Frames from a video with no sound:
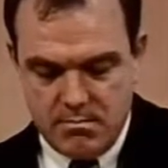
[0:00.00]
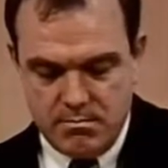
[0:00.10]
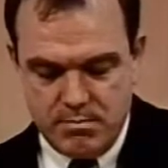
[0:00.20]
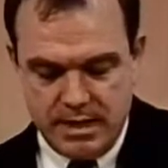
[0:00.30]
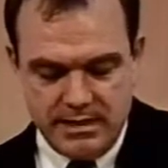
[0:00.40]

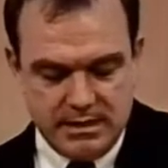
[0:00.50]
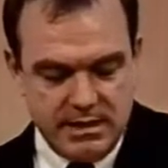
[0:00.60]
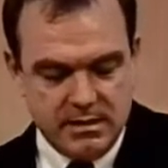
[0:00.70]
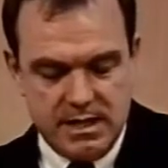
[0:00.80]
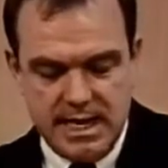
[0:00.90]
but he's here
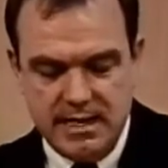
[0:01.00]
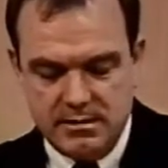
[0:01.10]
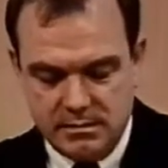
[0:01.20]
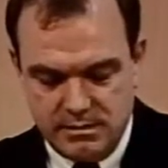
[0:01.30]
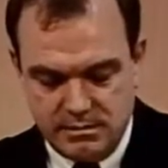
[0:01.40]
today
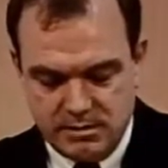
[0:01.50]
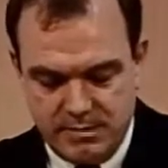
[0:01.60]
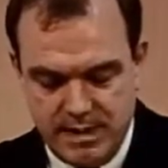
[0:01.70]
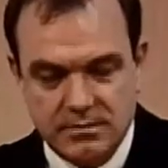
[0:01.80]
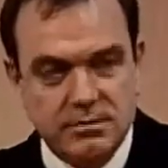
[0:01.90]
to, to
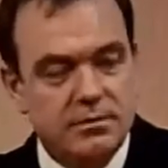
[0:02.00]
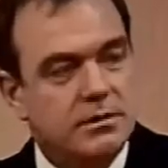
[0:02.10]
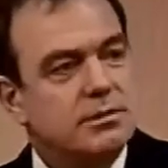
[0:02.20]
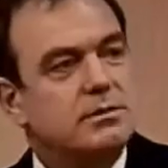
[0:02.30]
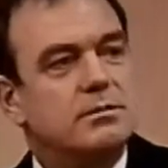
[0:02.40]
speak to
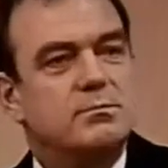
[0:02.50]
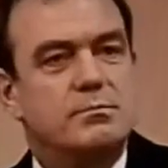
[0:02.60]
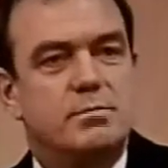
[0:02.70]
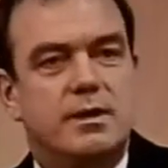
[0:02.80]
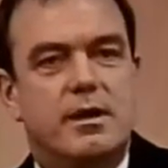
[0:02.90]
us
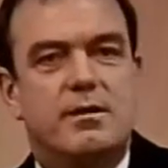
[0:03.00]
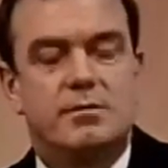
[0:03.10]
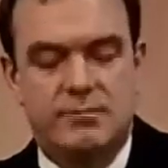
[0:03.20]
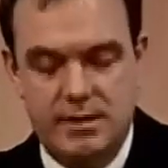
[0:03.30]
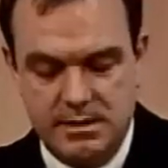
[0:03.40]
because of
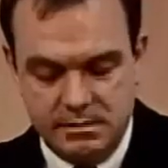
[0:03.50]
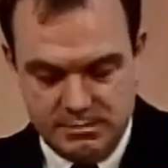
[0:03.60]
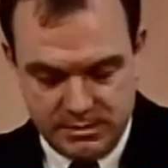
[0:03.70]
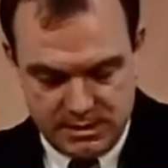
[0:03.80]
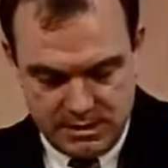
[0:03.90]
his
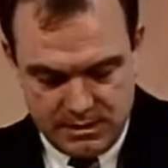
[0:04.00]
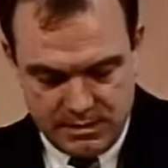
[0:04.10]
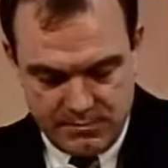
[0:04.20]
position